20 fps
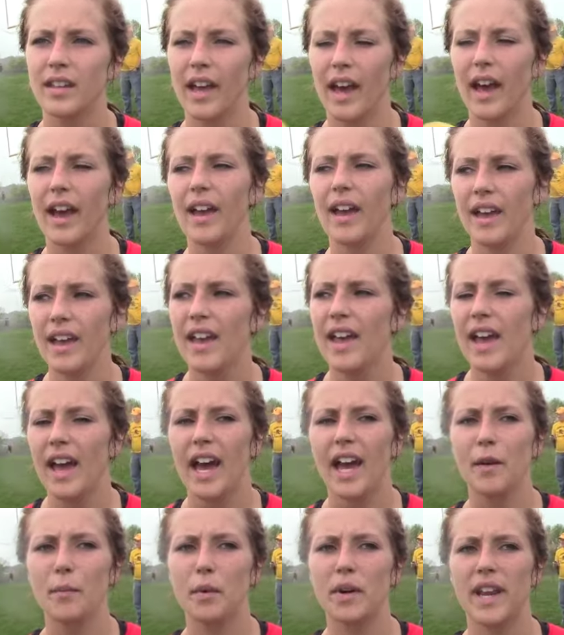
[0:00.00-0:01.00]
Yeah,
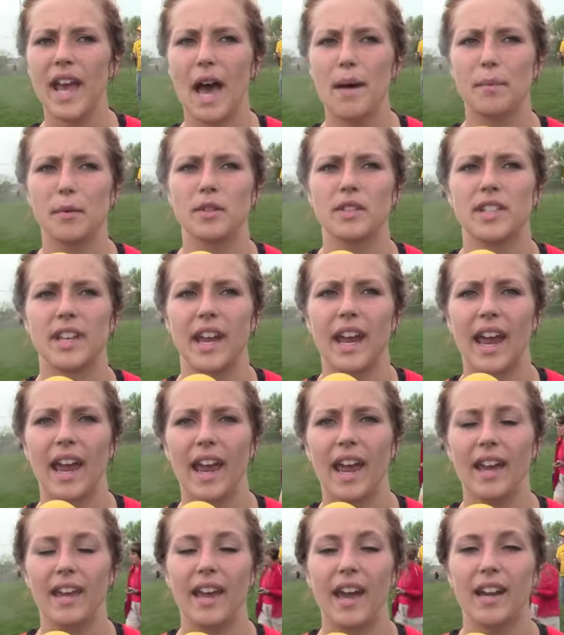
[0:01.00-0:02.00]
I'm pretty happy with today.
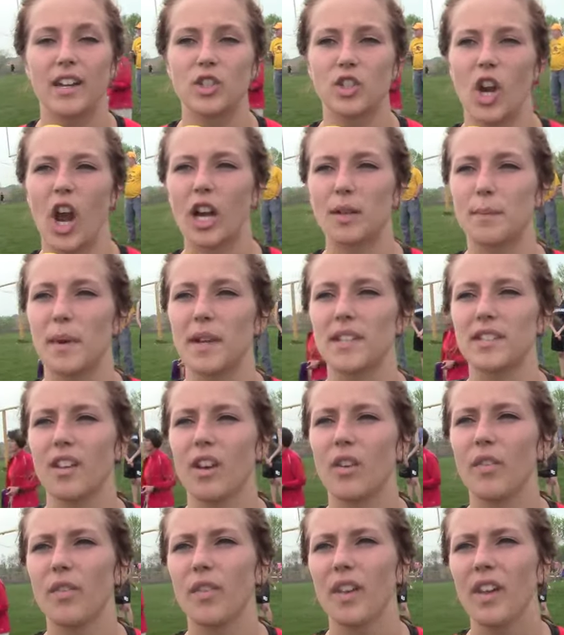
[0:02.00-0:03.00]
I, I kind of shocked
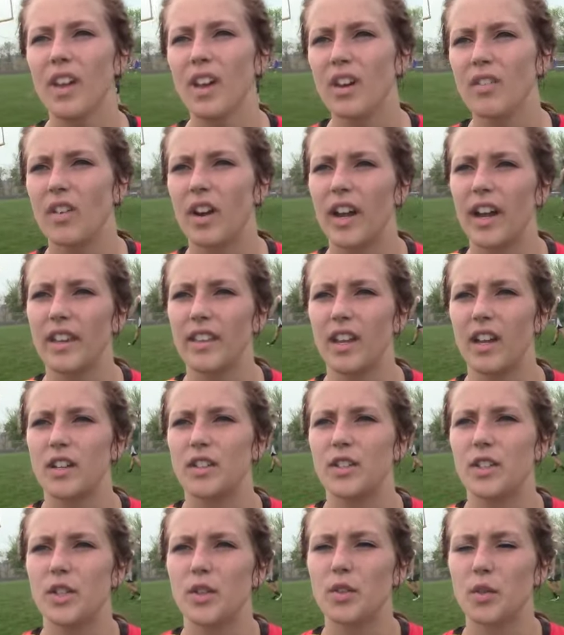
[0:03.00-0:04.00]
myself running the
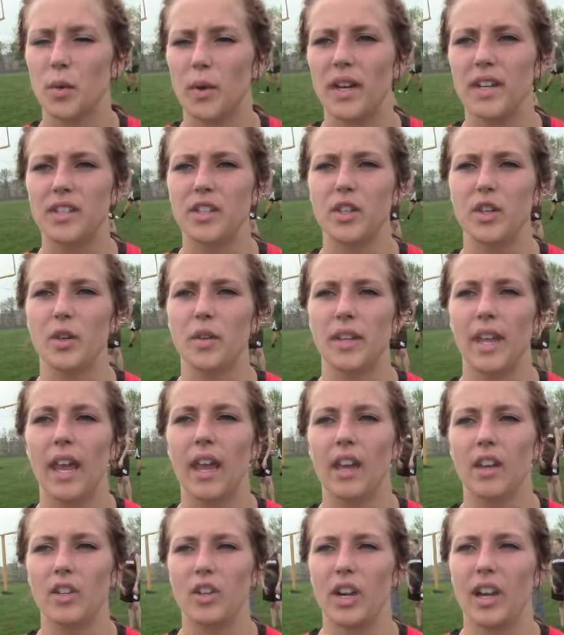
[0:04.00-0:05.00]
222 and the
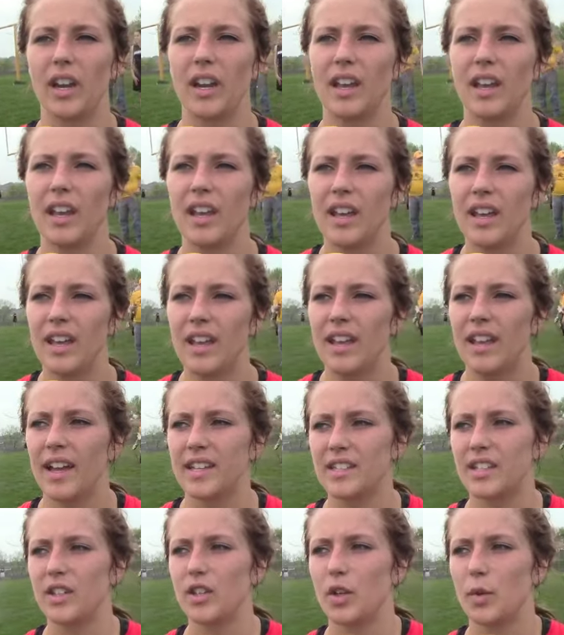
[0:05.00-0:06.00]
800
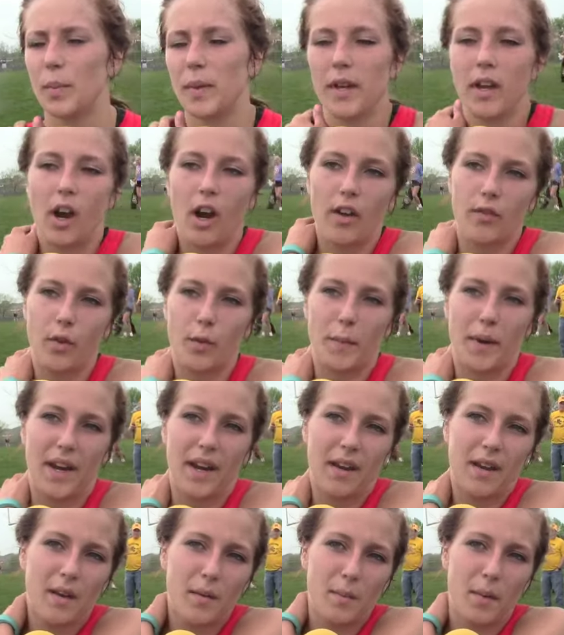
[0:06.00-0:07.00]
that's a new PR for
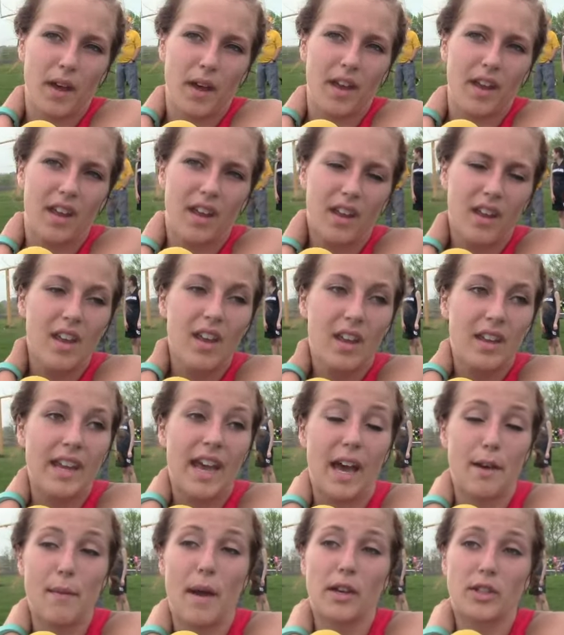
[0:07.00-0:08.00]
me. But
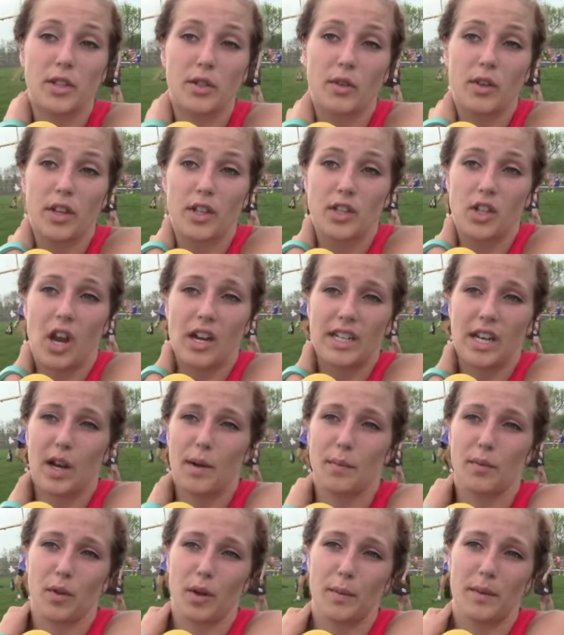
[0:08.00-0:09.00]
yeah, I'm actually really shocked how I
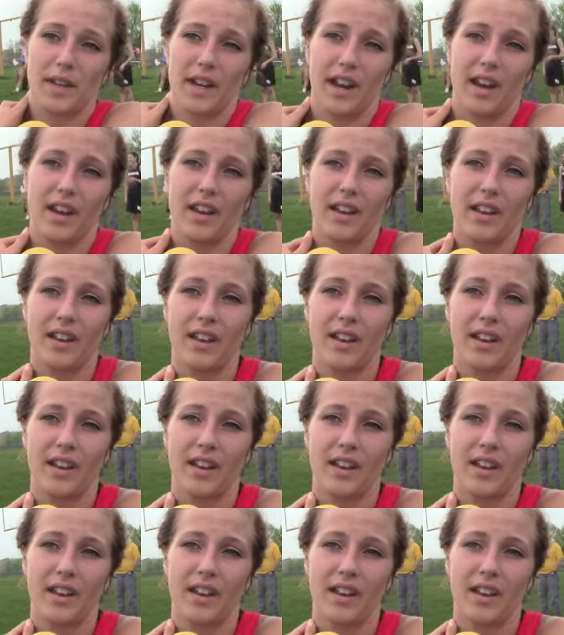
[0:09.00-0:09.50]
performed today.